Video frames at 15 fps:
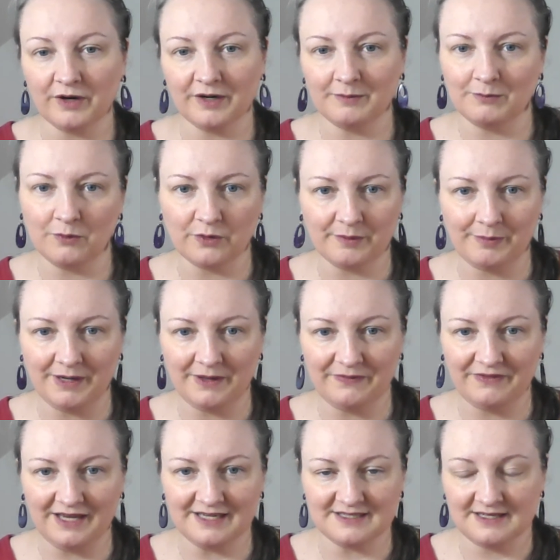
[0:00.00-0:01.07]
and more about
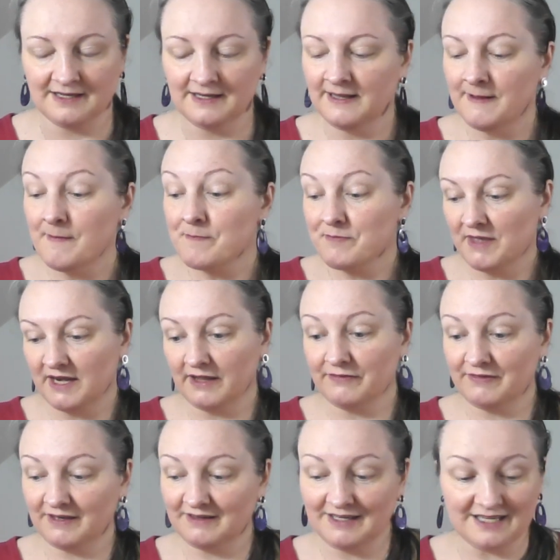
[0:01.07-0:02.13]
that and I
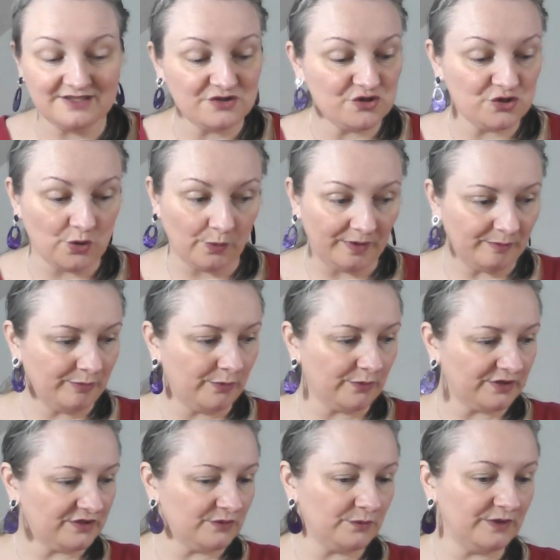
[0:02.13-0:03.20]
think that's so important.